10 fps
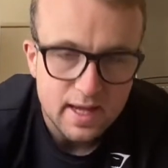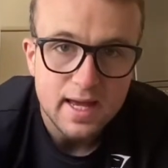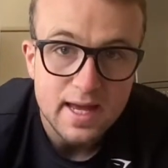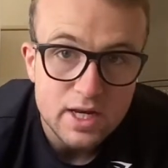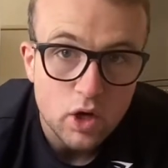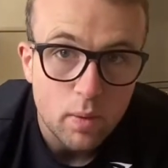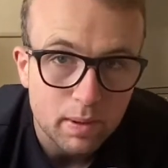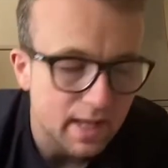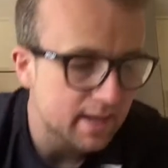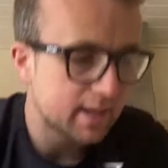In your
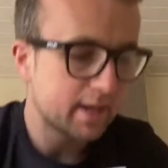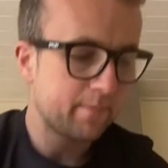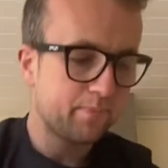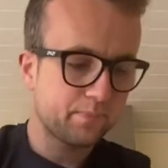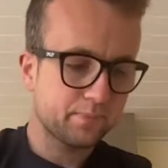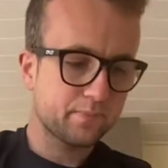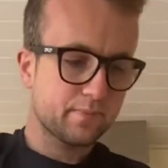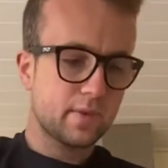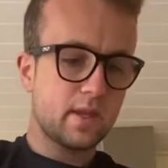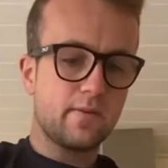blender,
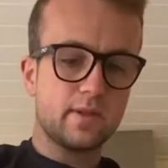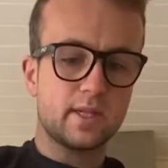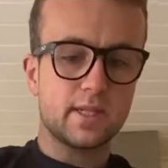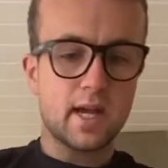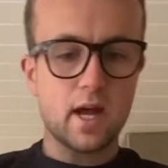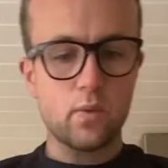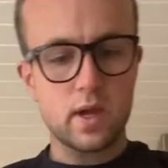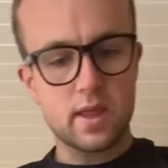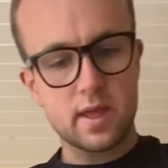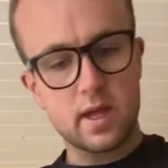start
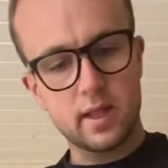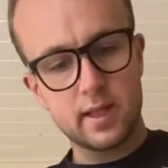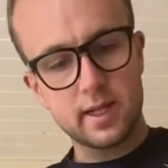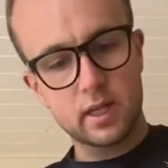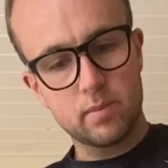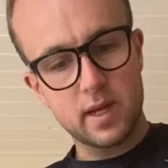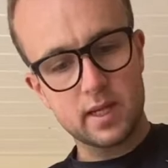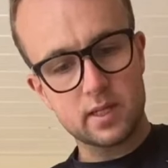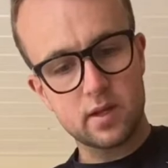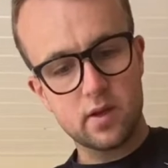with a little bit
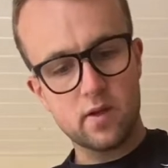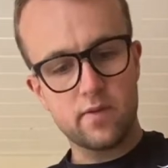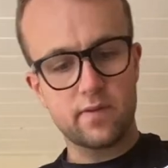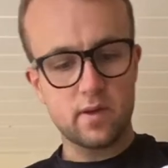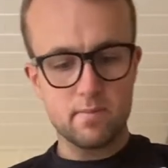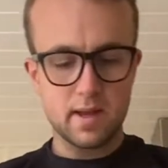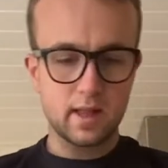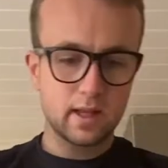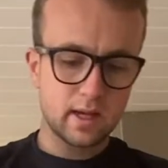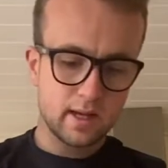of
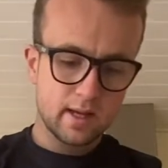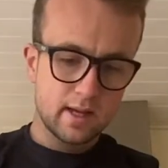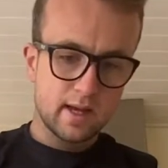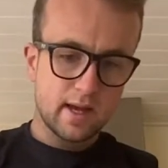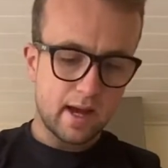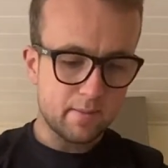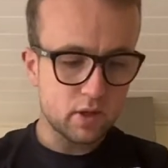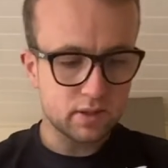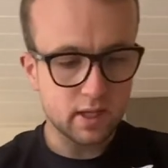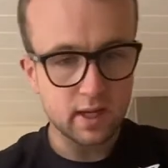milk. I'm
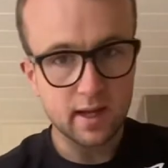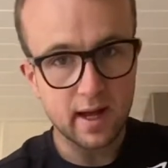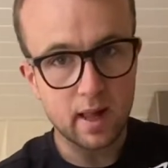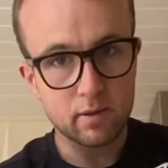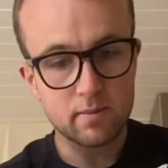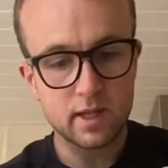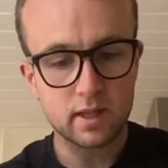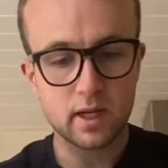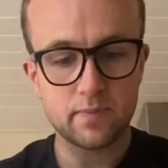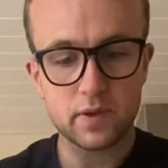using almond
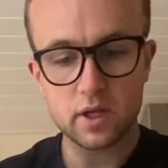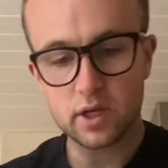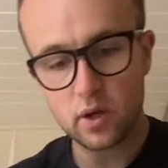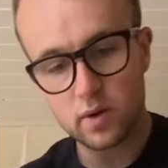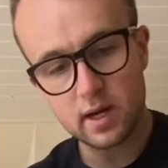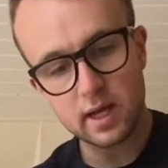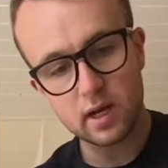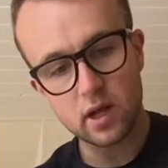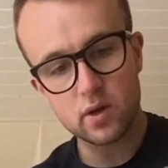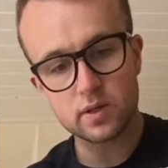milk. You don't need
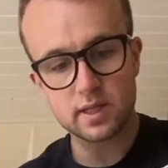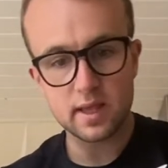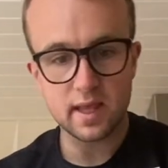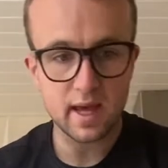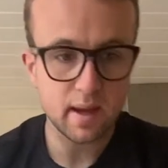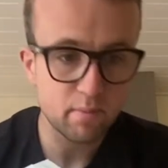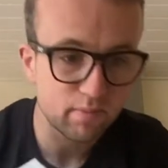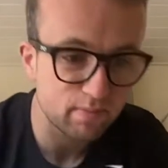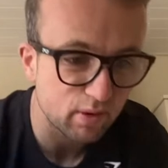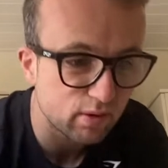loads in there,
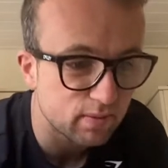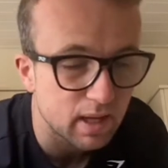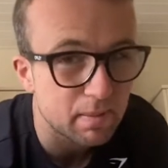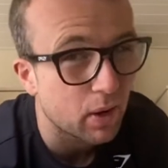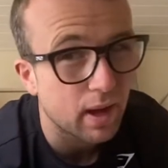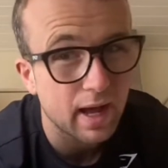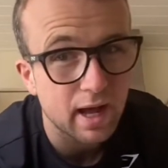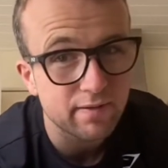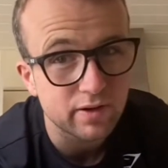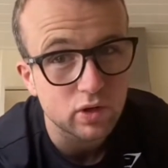probably about
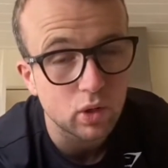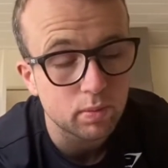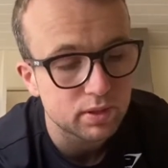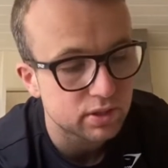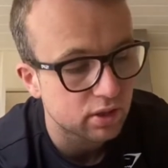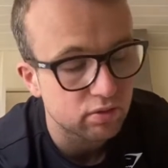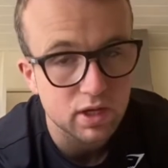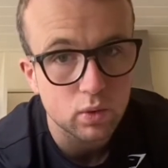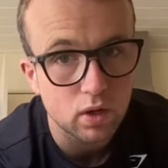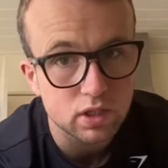half a cup to
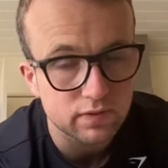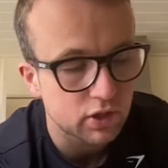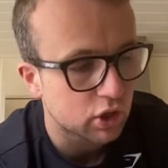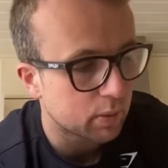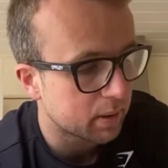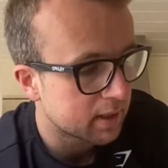3/4 of a cup.